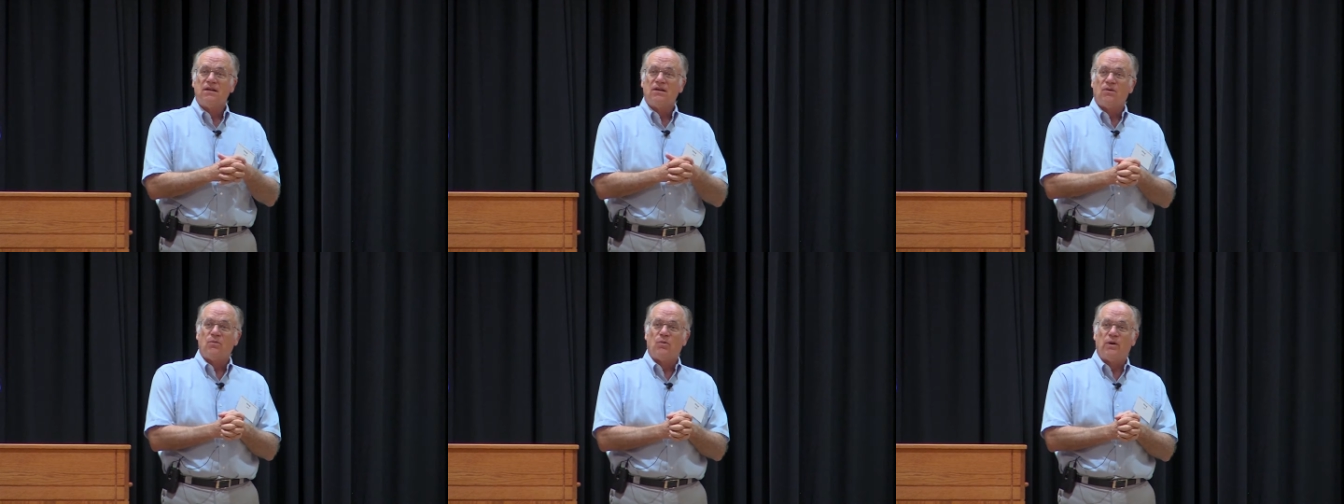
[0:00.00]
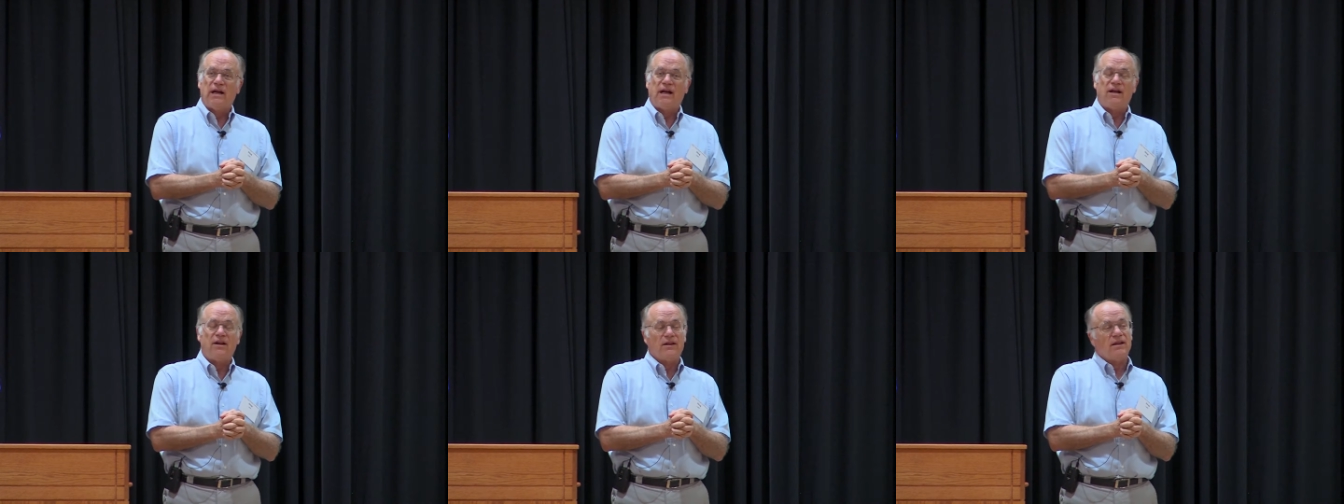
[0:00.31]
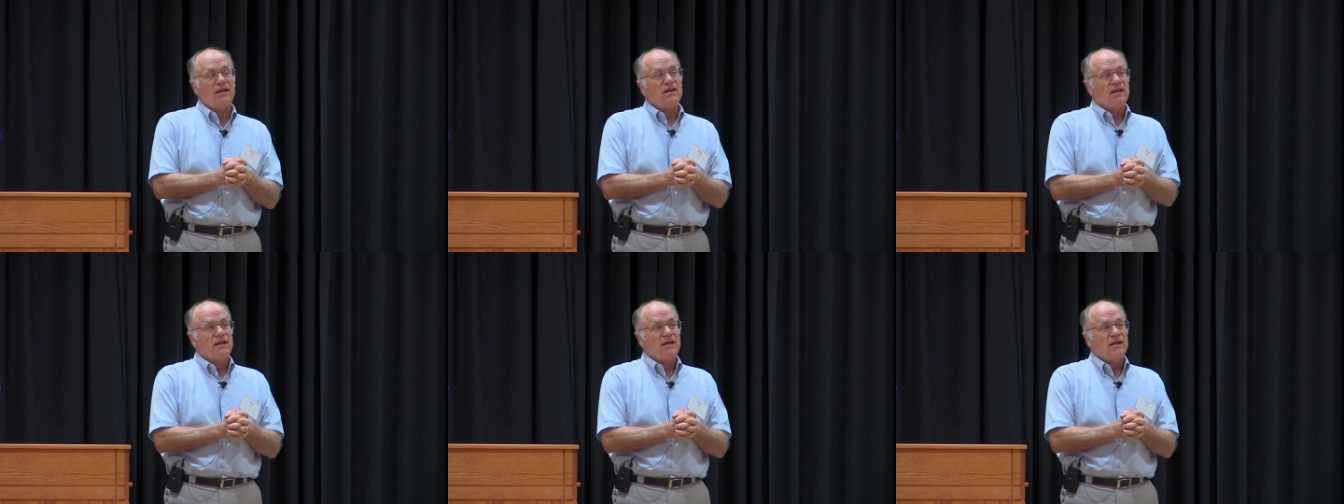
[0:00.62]

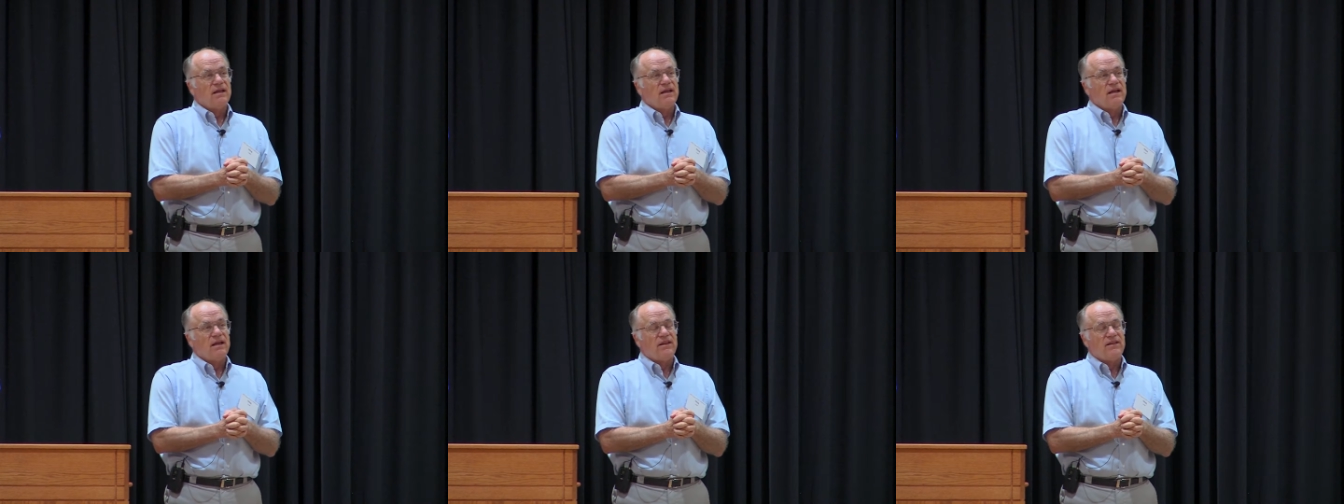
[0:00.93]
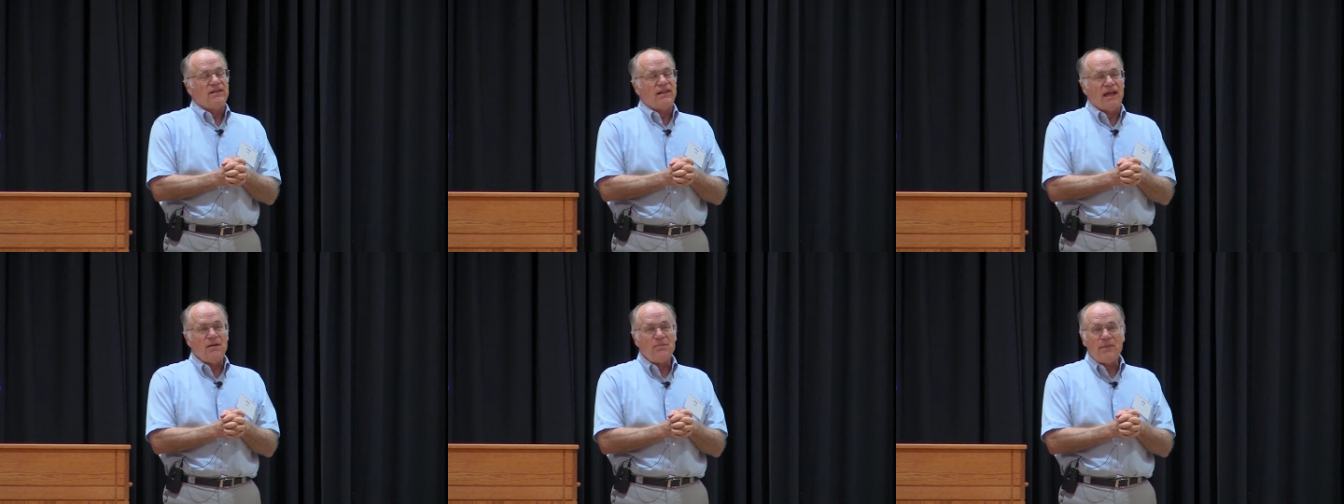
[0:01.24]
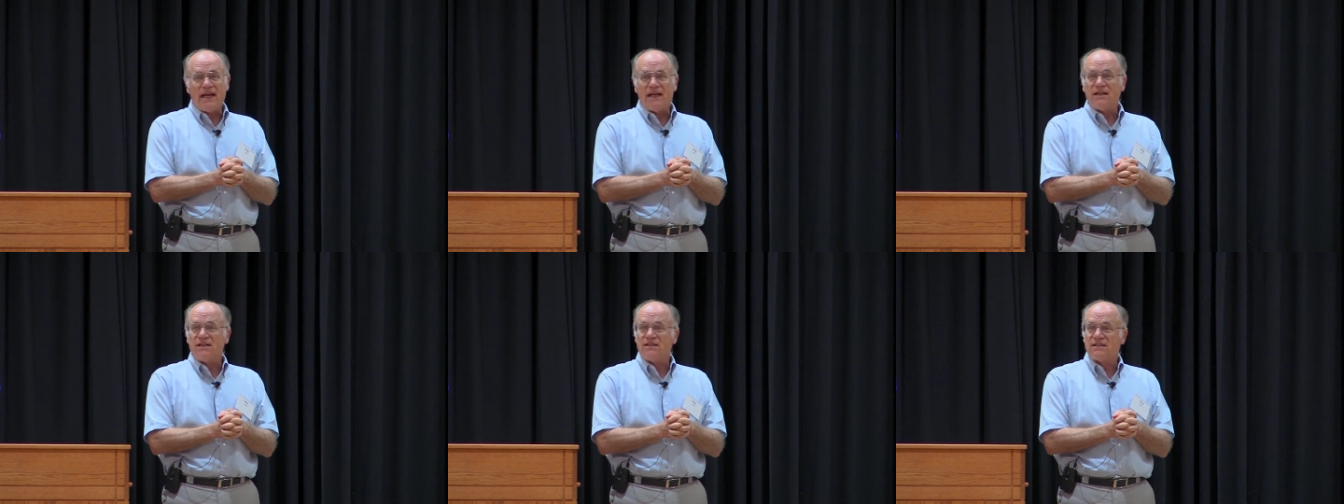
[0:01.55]
Well, they
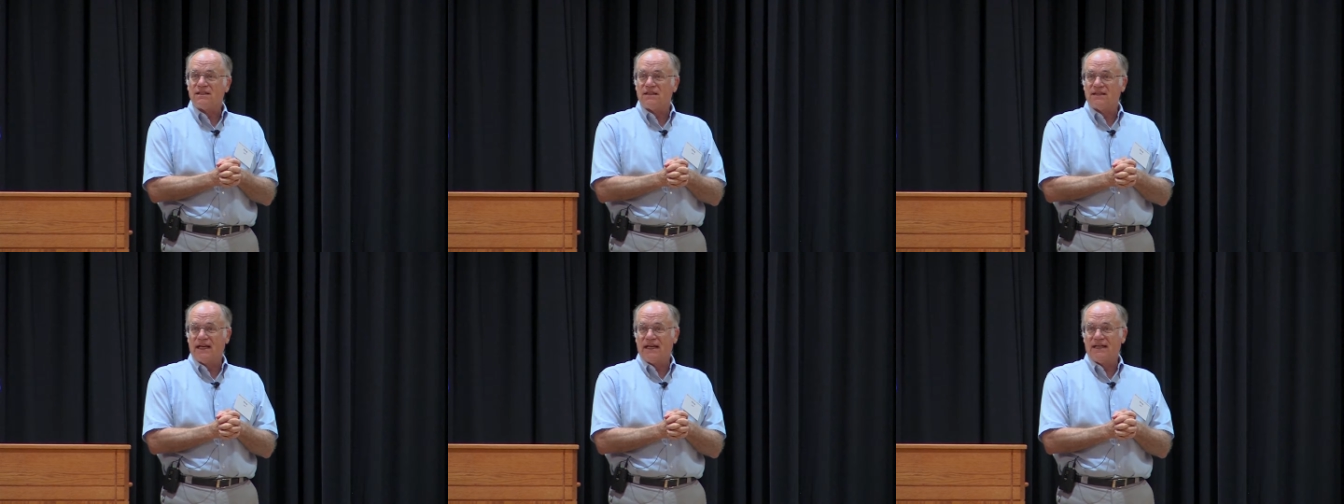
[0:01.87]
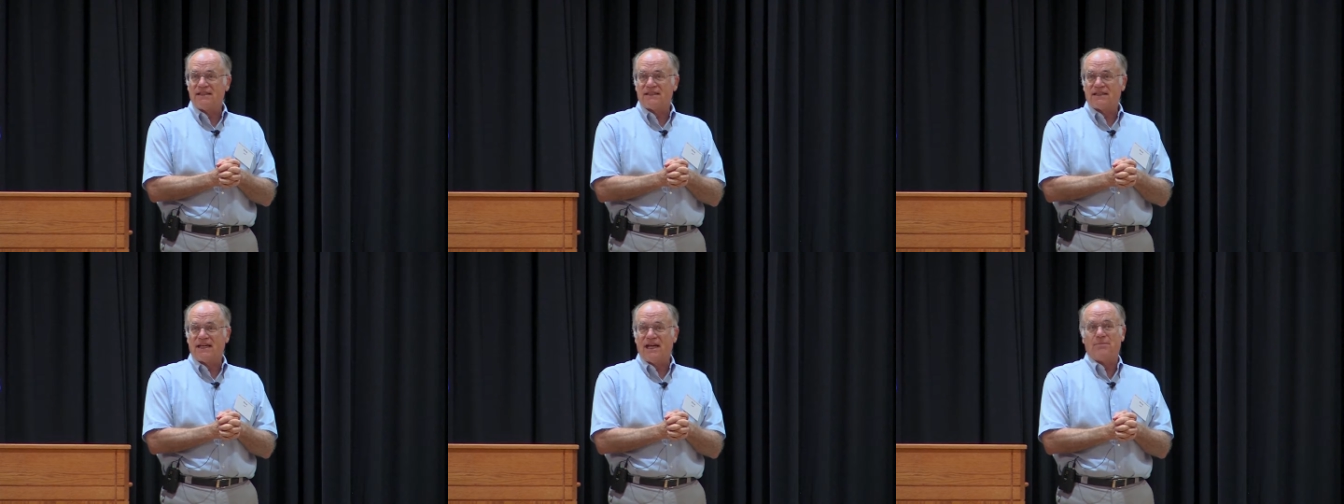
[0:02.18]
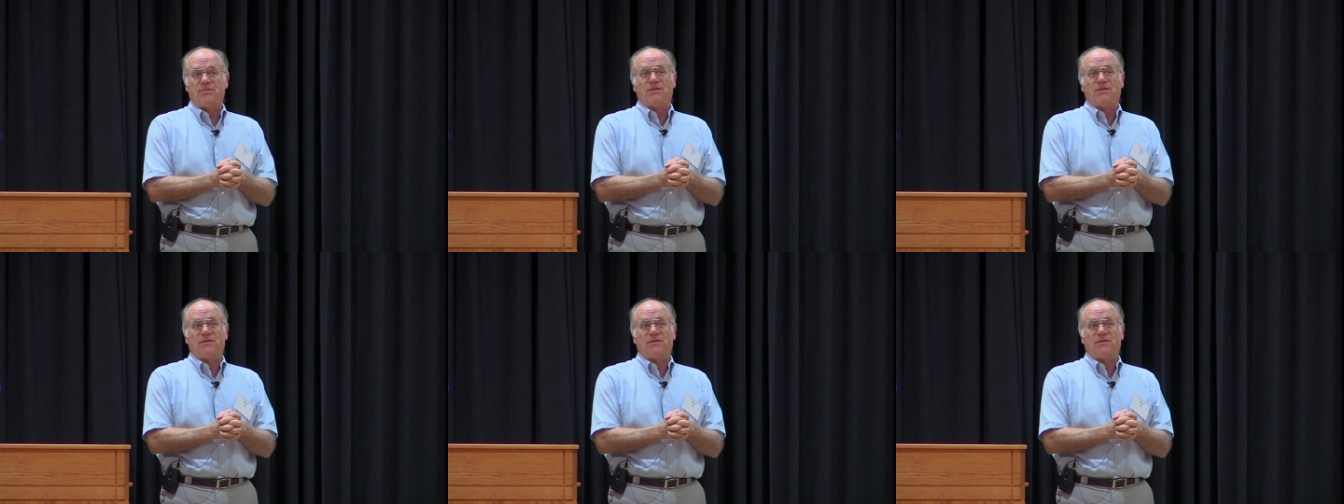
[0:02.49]
managed the landscape